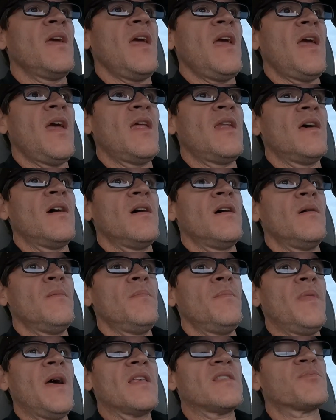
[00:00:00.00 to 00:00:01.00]
and
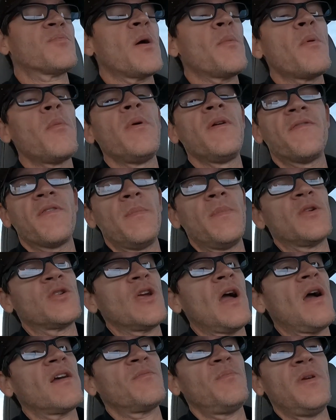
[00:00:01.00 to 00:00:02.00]
that's probably from the
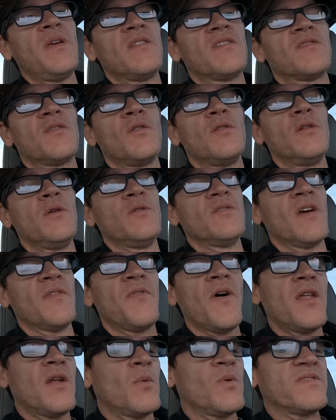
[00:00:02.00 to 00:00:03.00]
shocks being so loose. I
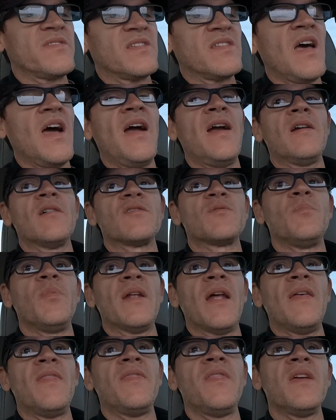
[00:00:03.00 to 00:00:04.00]
thought it was the tires,
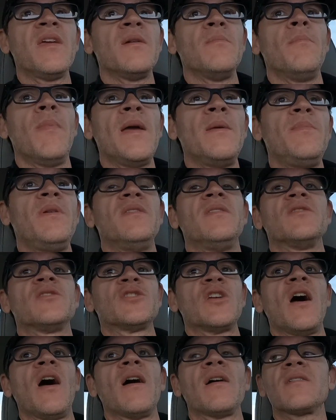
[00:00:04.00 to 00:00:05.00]
but I think it might be the
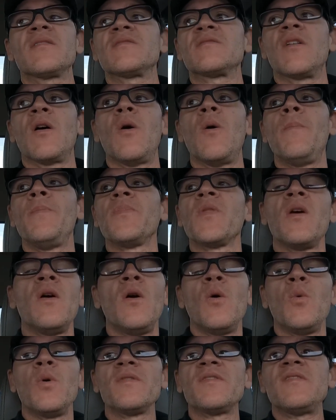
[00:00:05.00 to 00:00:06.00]
shocks. So
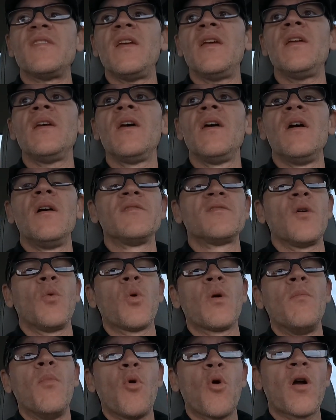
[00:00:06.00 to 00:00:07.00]
we'll see. So
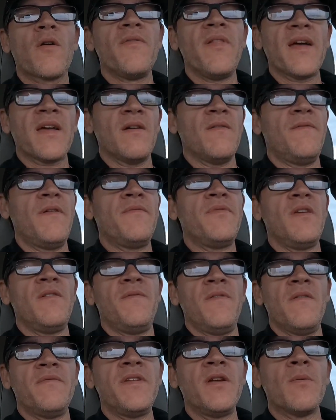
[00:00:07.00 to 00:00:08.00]
we're more of like a
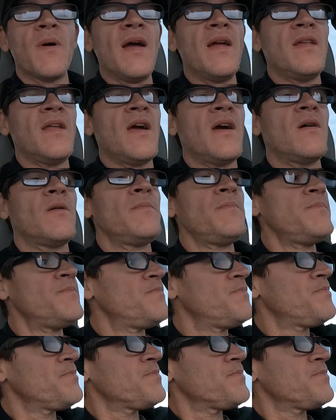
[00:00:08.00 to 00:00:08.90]
50-50 right now.